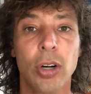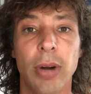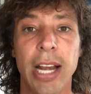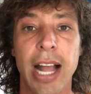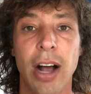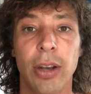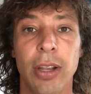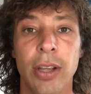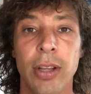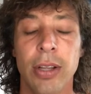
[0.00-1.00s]
crying
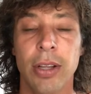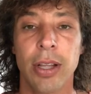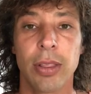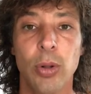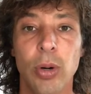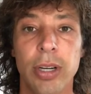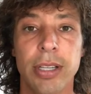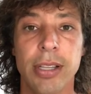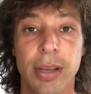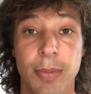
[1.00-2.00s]
out,
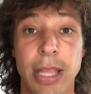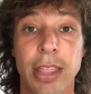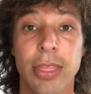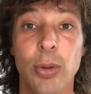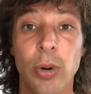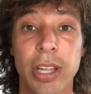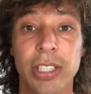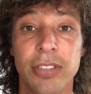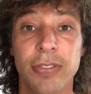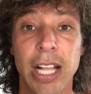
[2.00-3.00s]
Lord, about the thorn in
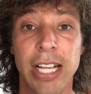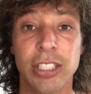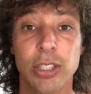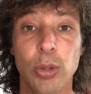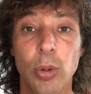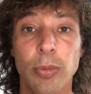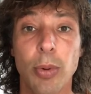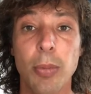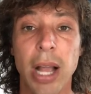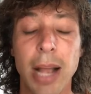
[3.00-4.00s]
his flesh.
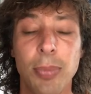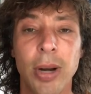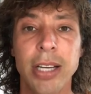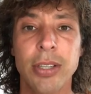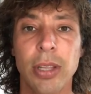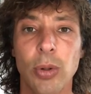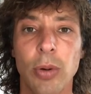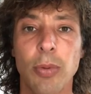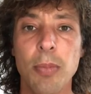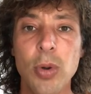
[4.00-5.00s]
Lord, I prayed to the
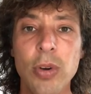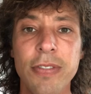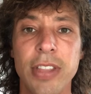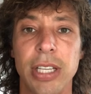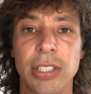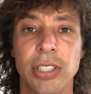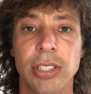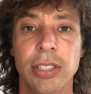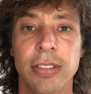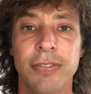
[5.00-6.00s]
Lord, remove
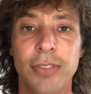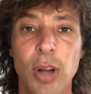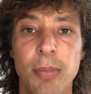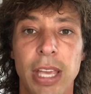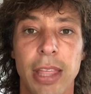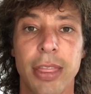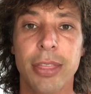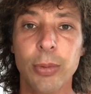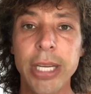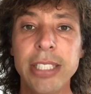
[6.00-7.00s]
this from me.
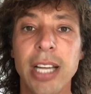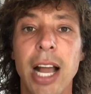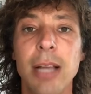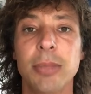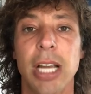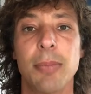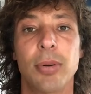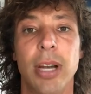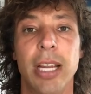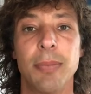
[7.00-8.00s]
3 times I
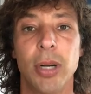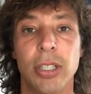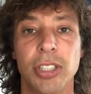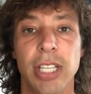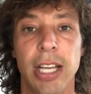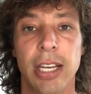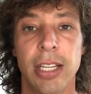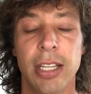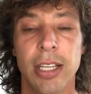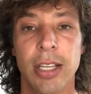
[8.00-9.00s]
prayed, Paul said.
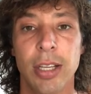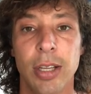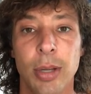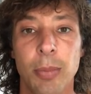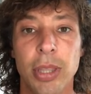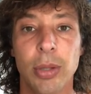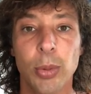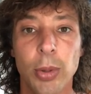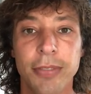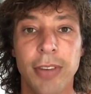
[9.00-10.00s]
But the
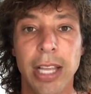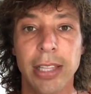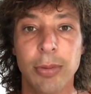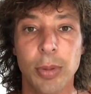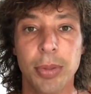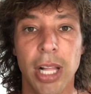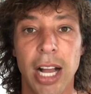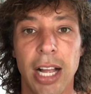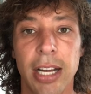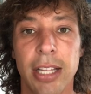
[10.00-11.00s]
Lord finally
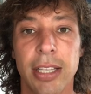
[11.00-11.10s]
replied,